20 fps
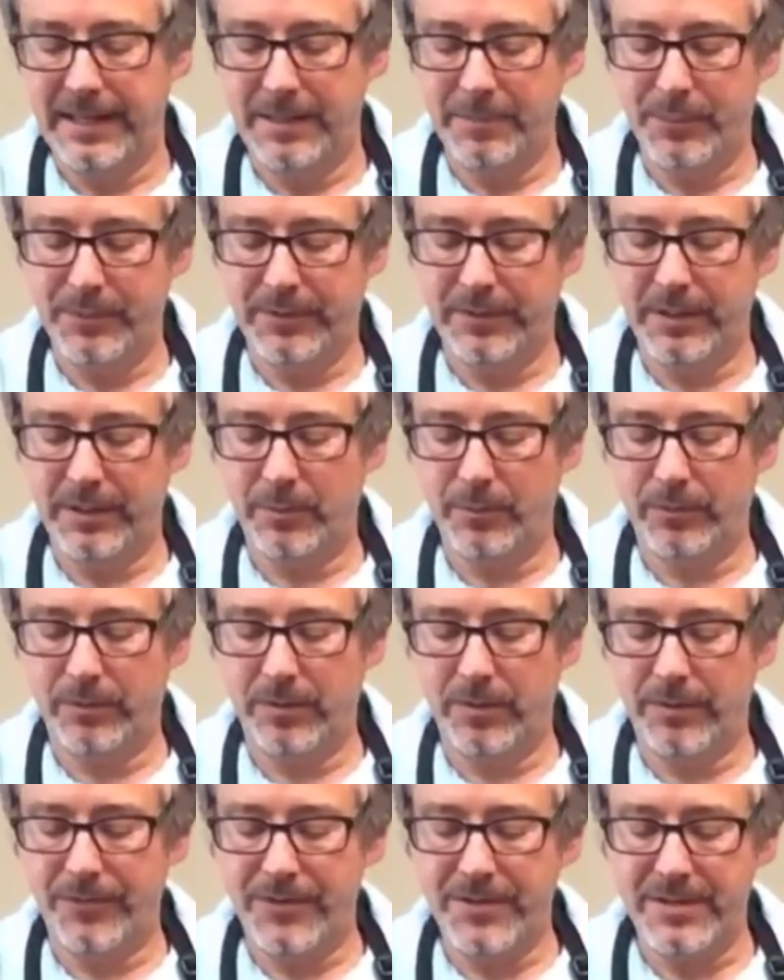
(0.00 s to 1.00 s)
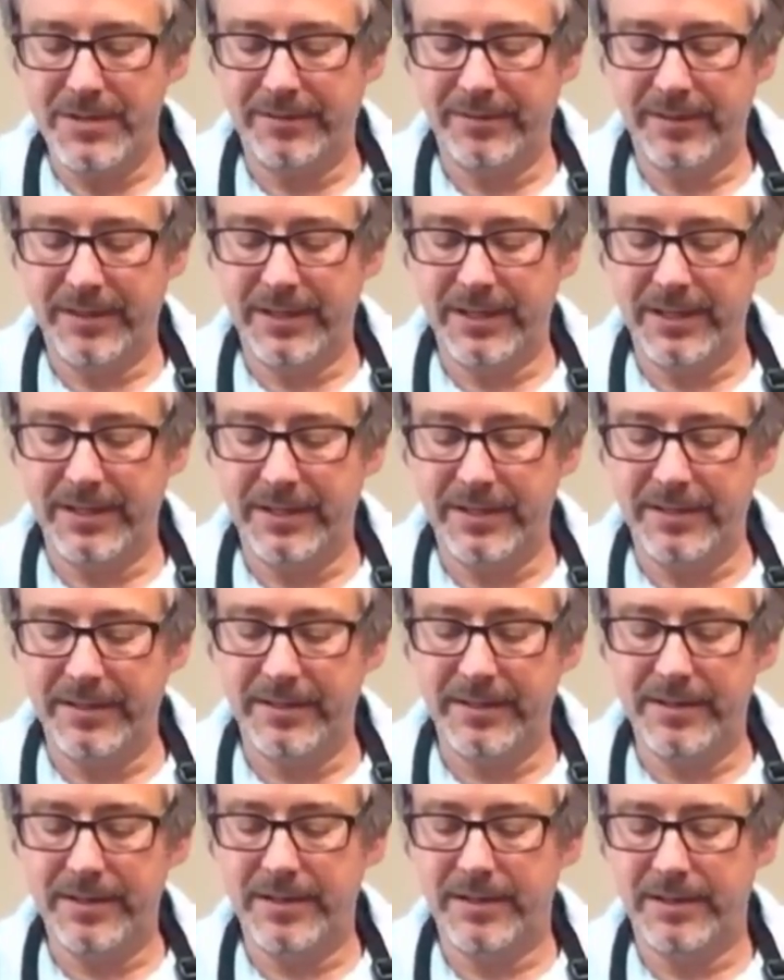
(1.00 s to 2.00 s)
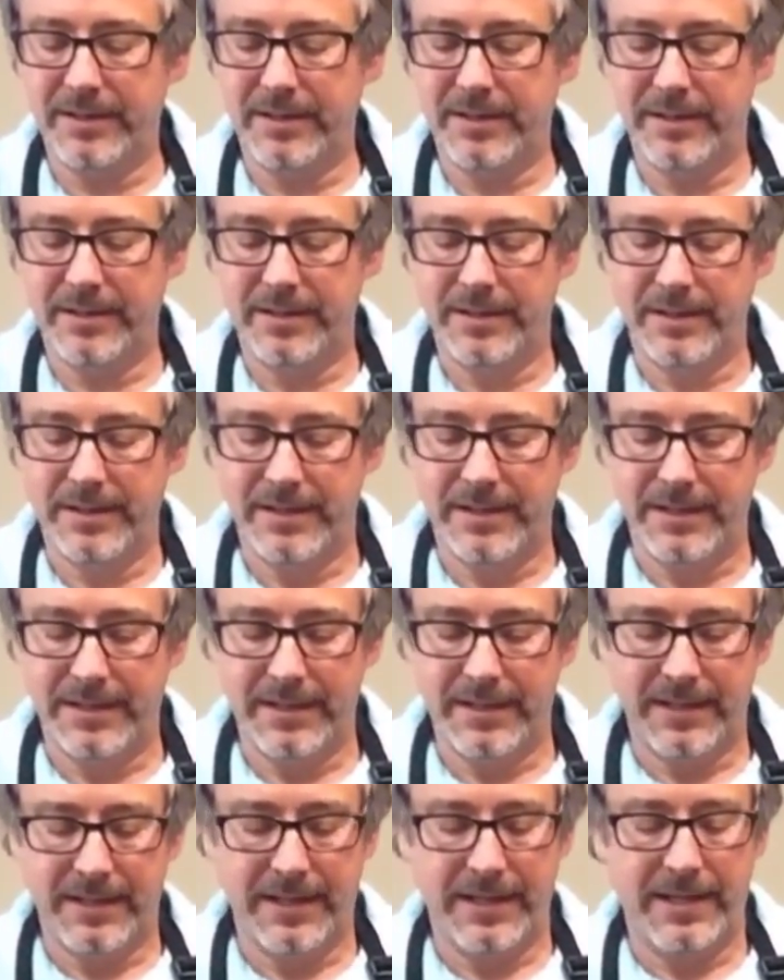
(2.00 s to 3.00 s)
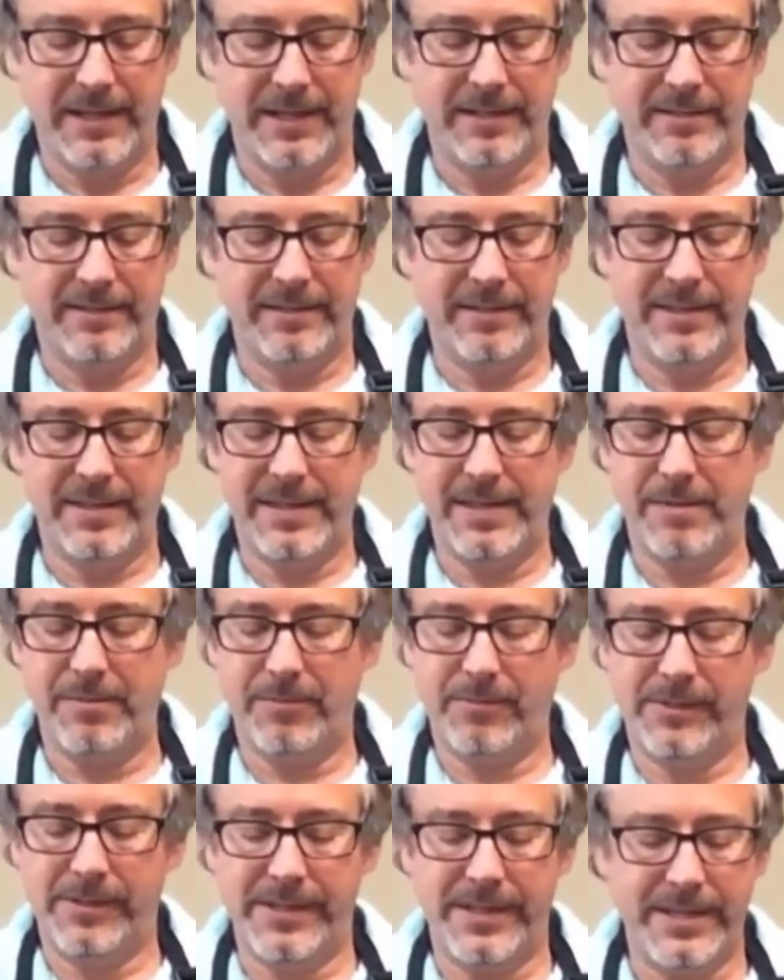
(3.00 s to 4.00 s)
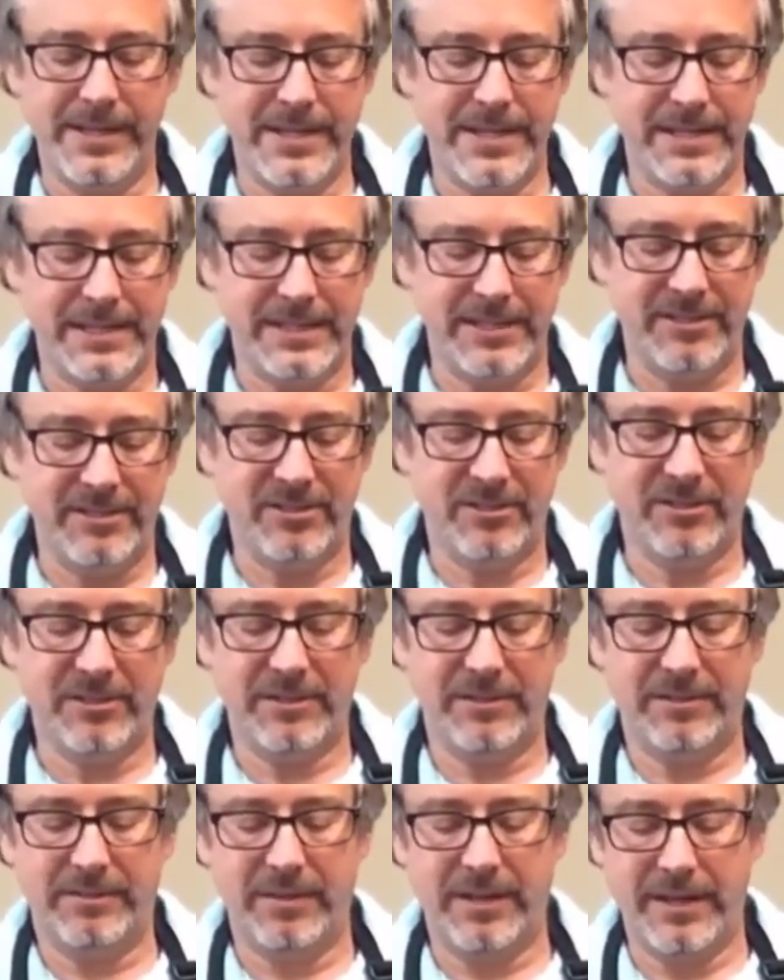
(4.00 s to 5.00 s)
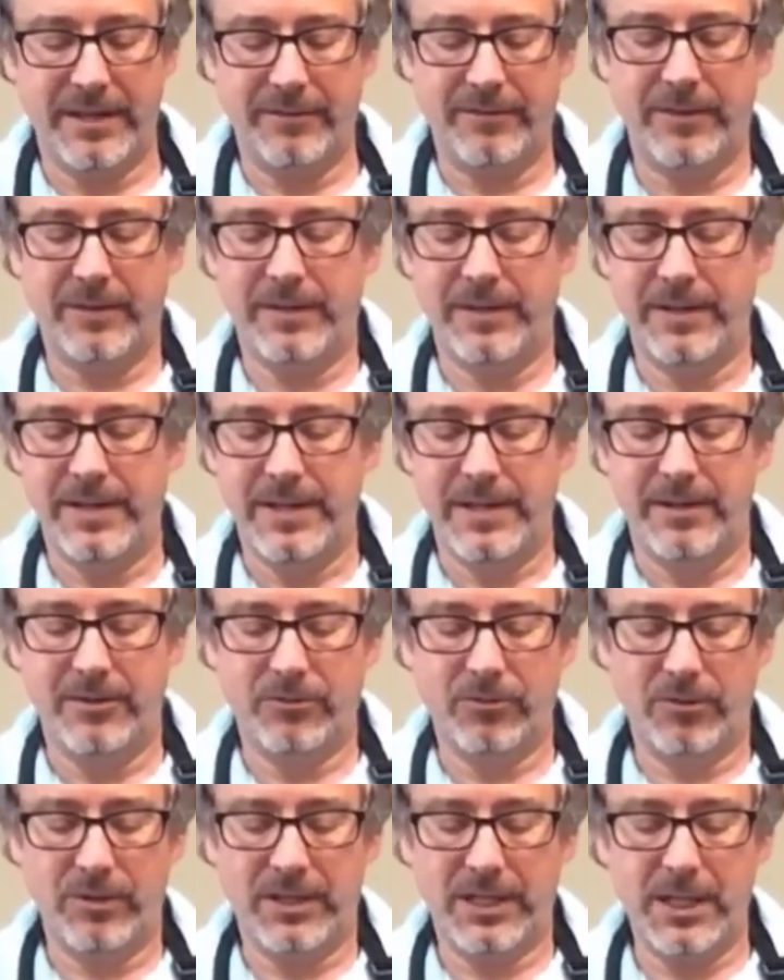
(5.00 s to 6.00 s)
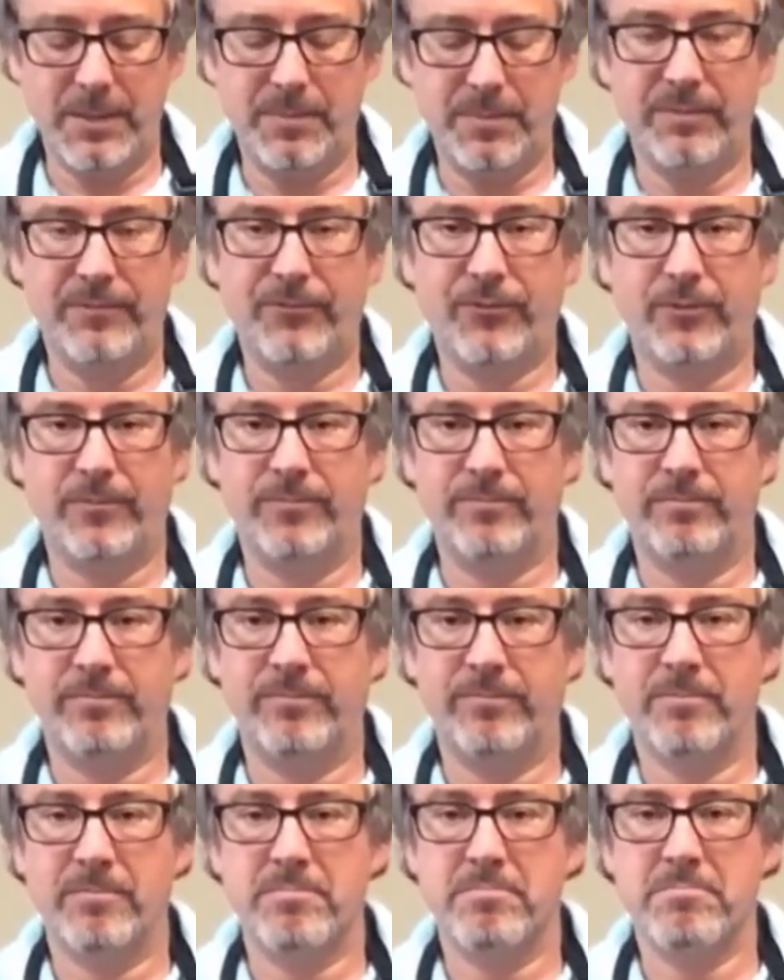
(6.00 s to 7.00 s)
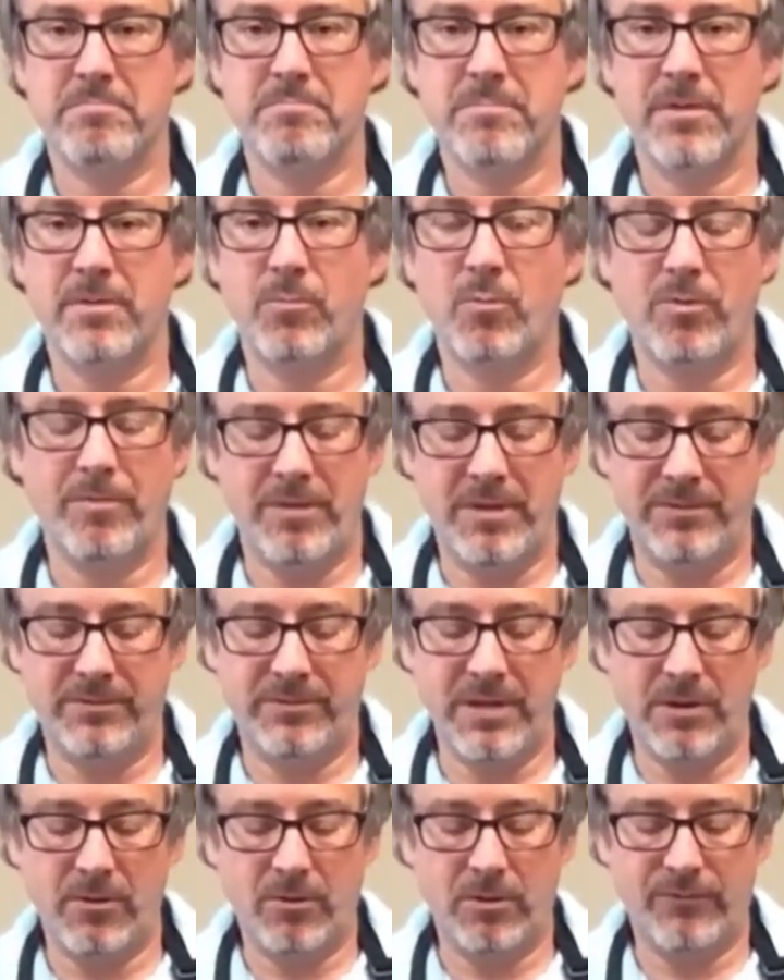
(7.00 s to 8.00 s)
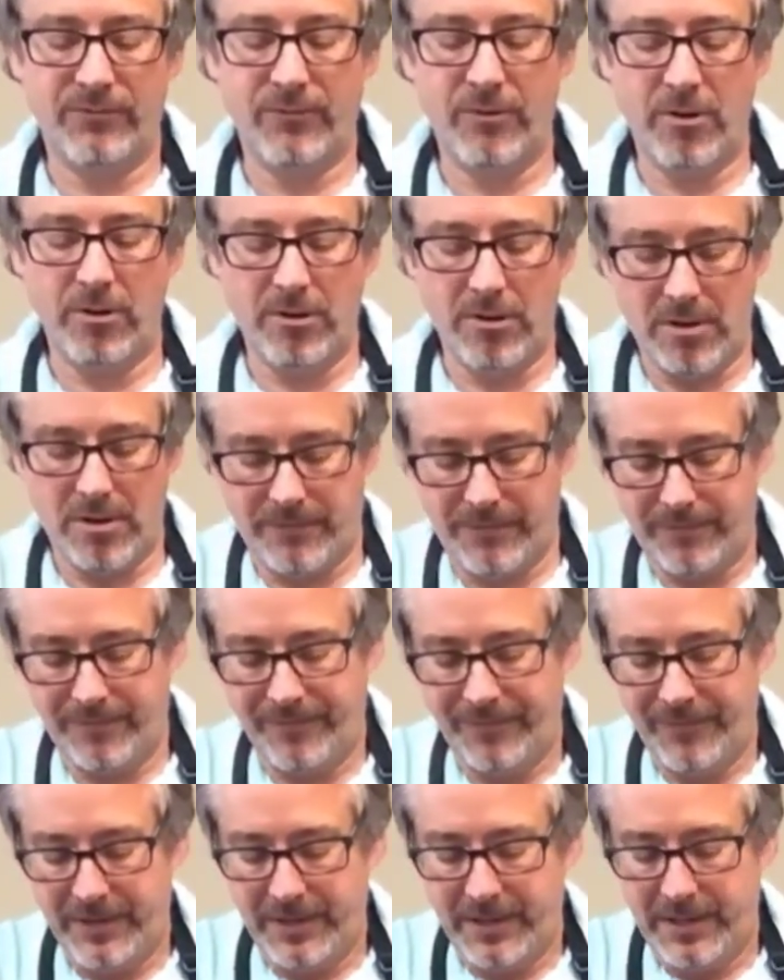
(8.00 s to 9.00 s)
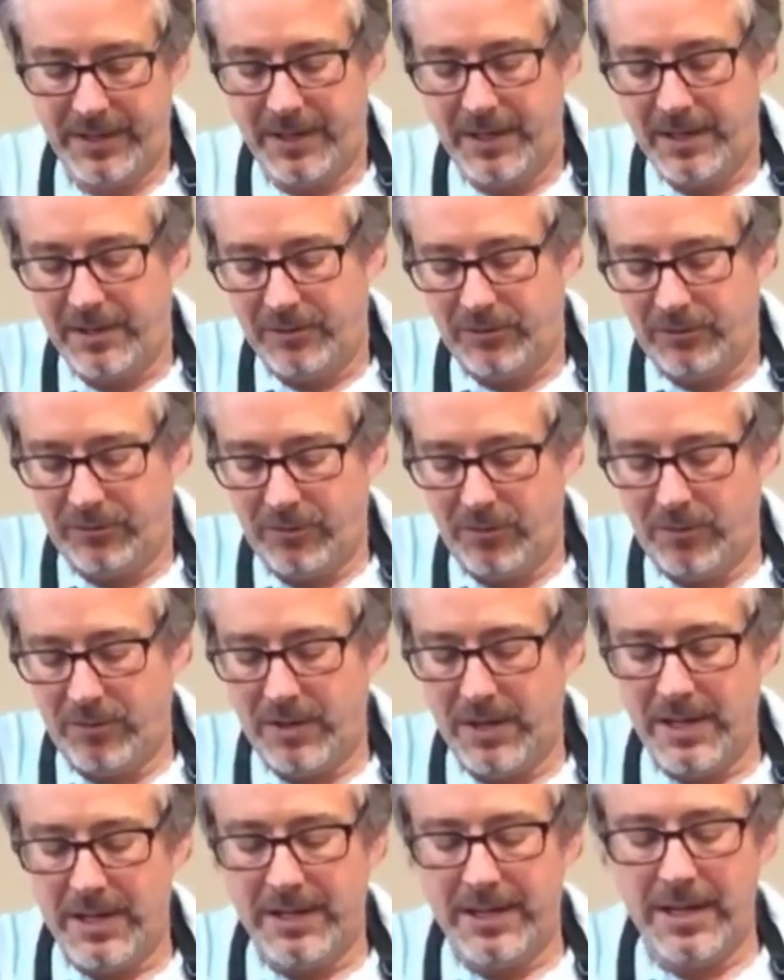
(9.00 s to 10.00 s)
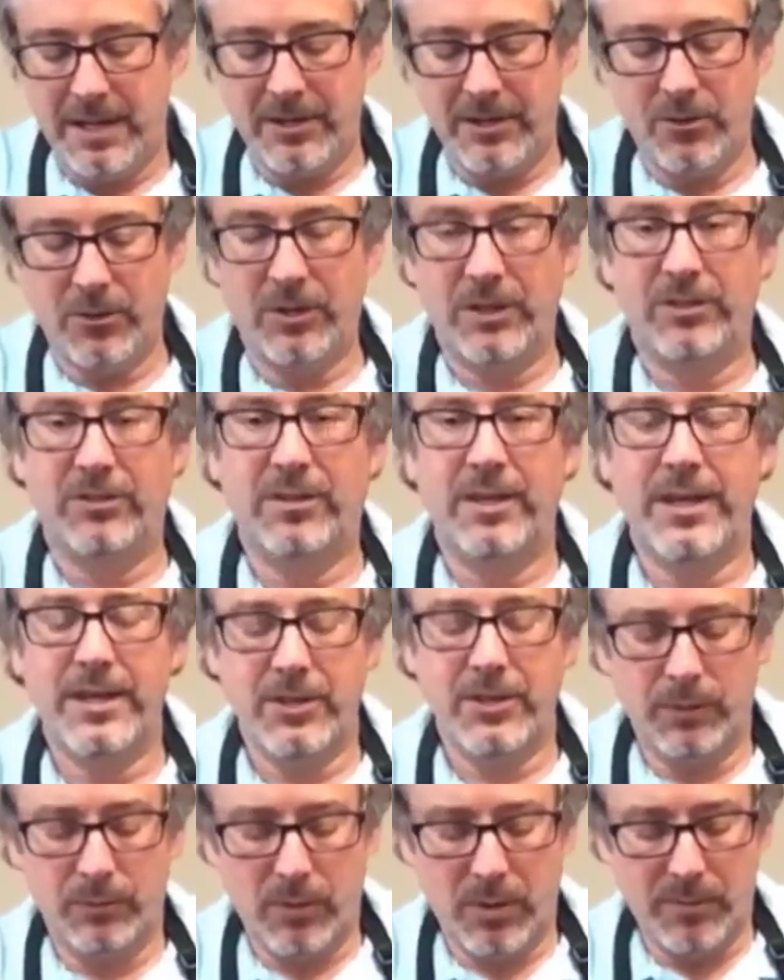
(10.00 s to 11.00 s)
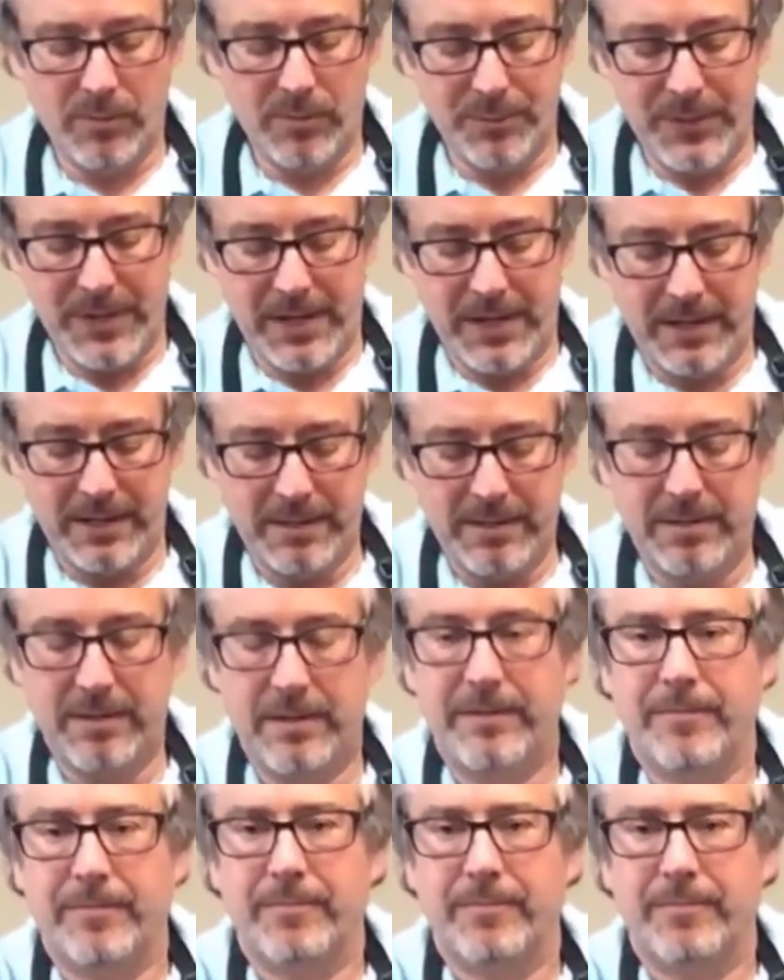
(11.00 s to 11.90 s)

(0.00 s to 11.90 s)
and put the other one on this side here. And see, that way, just slide around. It's going to keep it from, it's not going to fall off. So now you're going to take your rubber band.